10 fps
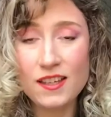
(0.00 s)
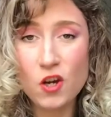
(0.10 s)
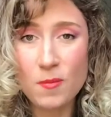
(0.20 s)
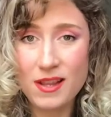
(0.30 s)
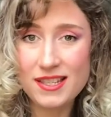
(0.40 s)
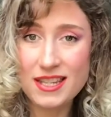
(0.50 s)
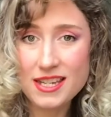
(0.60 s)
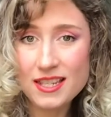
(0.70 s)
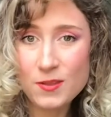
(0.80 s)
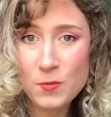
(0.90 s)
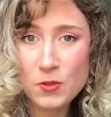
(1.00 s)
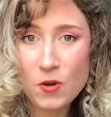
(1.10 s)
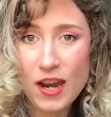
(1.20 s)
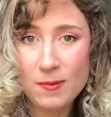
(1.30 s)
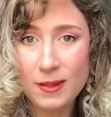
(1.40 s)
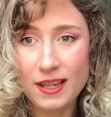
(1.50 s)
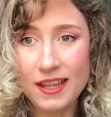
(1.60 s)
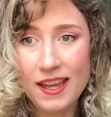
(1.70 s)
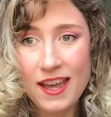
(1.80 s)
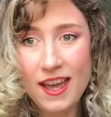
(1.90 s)
commenting and subscribing.
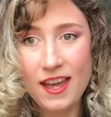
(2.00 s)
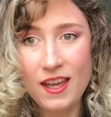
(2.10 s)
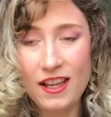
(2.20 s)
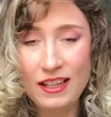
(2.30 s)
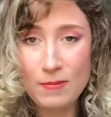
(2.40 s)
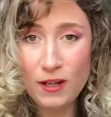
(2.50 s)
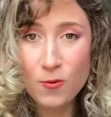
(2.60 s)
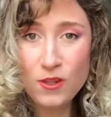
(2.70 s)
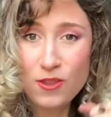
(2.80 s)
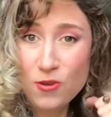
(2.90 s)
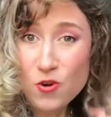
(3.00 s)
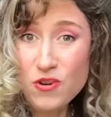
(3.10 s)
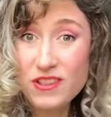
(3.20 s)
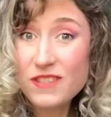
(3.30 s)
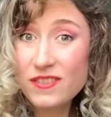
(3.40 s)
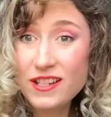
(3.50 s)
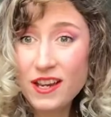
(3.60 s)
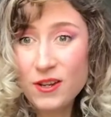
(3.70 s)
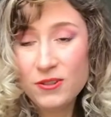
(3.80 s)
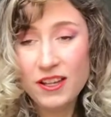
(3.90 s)
Let me know what you thought of this
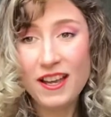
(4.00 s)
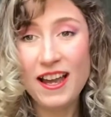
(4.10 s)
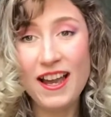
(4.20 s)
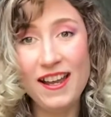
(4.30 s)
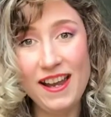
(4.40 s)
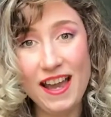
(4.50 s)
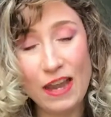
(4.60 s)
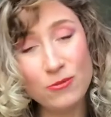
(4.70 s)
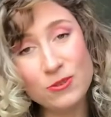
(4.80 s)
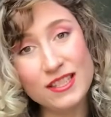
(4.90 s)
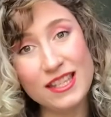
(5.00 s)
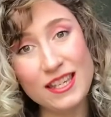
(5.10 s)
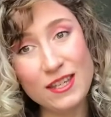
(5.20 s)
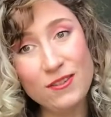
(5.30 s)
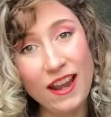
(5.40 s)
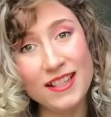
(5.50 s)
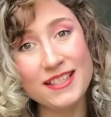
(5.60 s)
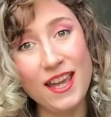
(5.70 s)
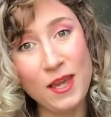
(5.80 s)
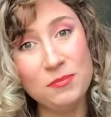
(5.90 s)
video, and I will see you next
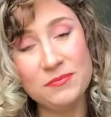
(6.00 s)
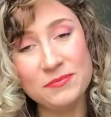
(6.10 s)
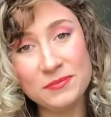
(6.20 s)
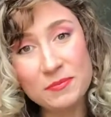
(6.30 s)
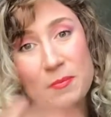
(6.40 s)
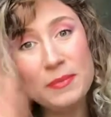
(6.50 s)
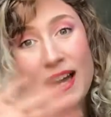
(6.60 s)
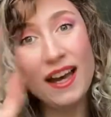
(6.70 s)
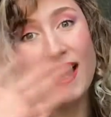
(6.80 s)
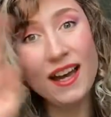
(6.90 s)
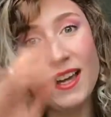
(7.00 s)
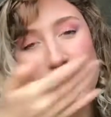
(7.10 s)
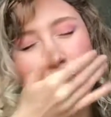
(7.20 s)
time. Bye!